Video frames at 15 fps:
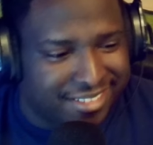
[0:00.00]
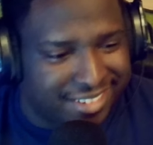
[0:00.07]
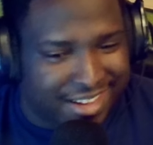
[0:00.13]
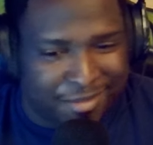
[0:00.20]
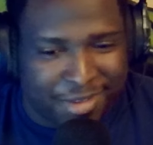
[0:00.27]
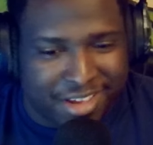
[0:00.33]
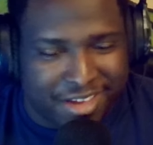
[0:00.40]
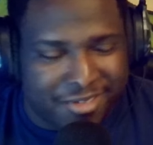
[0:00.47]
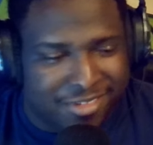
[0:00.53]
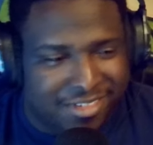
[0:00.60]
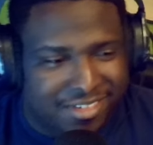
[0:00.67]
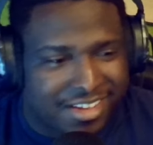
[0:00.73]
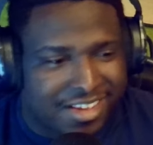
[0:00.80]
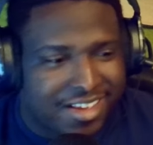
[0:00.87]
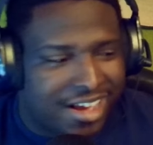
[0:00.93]
And I'm not even
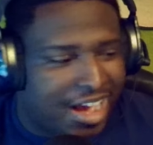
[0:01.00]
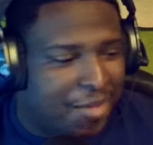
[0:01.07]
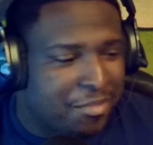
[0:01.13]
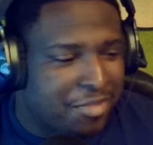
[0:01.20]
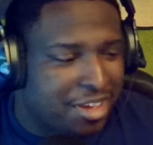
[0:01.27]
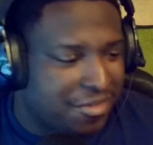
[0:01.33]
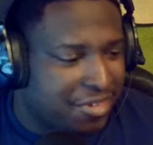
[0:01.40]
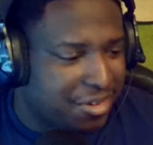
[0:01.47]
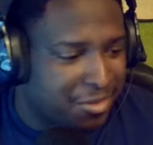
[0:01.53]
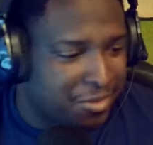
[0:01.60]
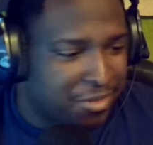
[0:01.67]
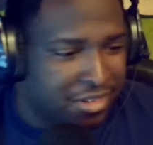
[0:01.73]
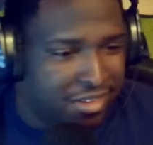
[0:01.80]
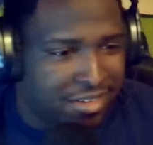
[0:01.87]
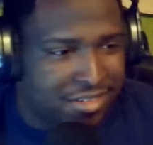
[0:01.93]
I'm not even in a
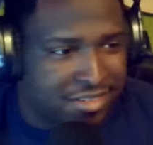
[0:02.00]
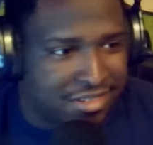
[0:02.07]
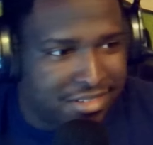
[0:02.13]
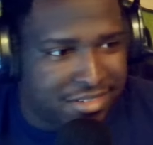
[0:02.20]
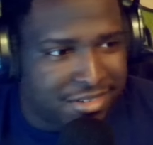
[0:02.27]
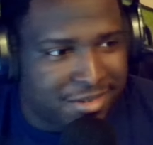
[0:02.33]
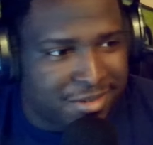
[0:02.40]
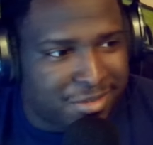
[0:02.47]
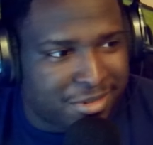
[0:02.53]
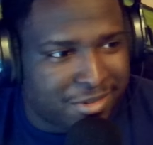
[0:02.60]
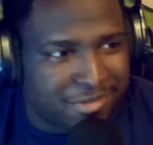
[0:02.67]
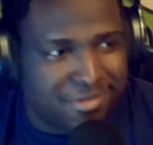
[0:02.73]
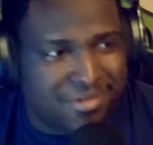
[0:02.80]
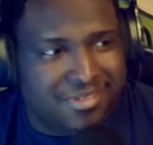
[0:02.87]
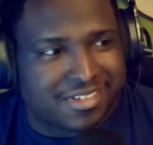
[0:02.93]
relationship,
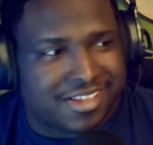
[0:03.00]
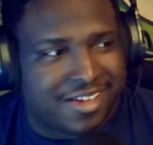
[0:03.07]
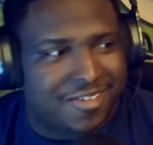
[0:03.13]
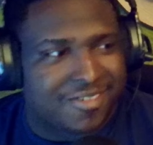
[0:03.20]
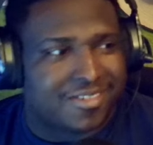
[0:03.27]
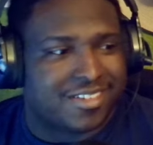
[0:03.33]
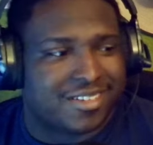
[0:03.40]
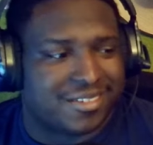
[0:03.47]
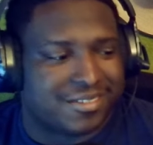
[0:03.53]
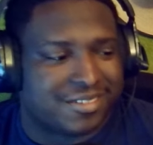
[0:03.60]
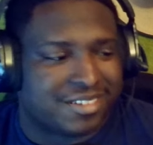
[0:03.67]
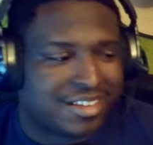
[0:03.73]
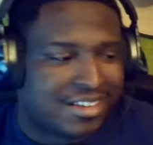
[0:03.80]
bro. I don't know.